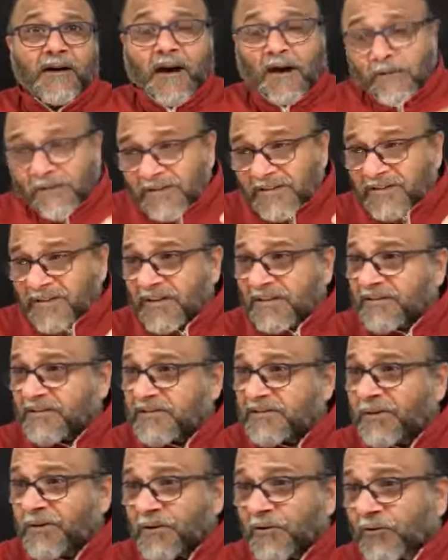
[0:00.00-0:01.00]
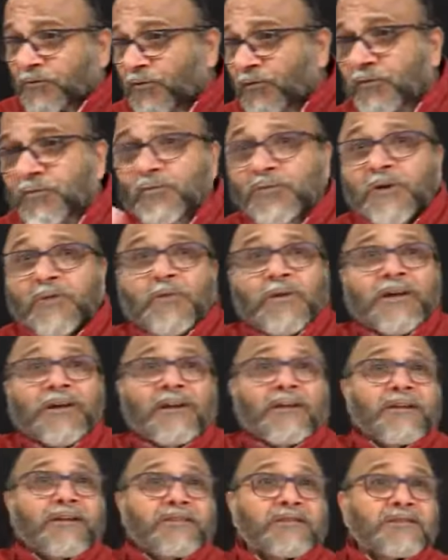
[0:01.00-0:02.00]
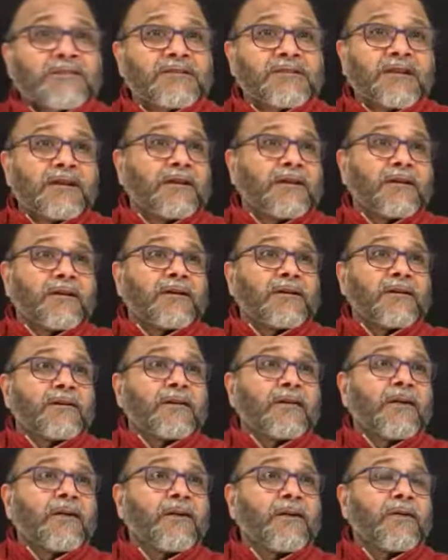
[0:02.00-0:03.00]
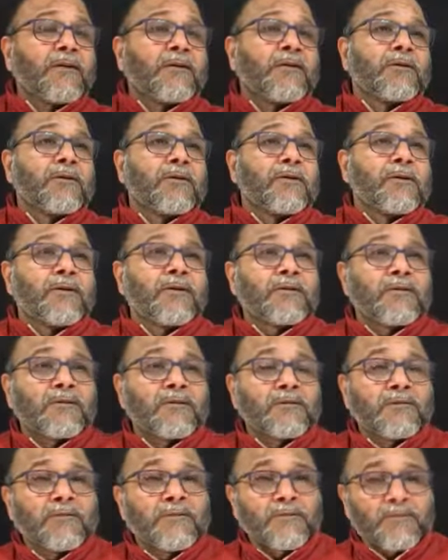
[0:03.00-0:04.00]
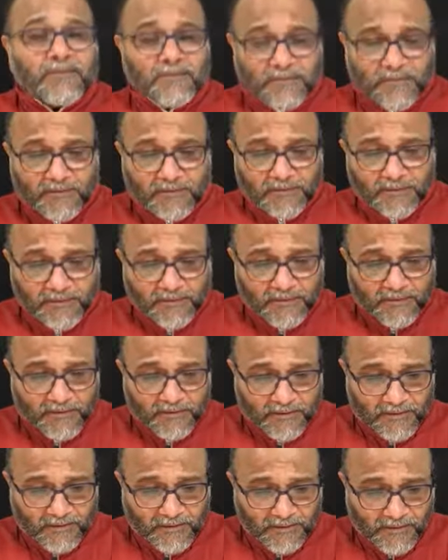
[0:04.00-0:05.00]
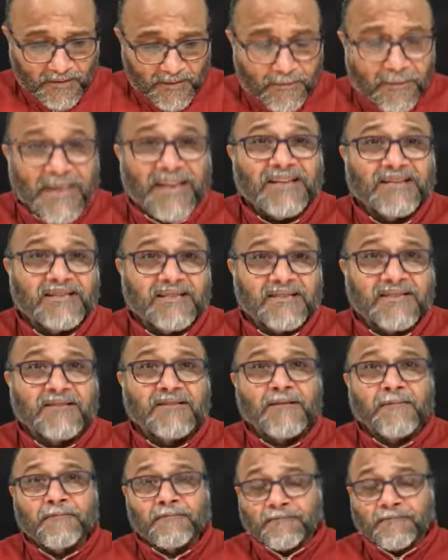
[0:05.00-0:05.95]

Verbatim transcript: ourselves through the various, uh, you know, uh, the, the, the maze.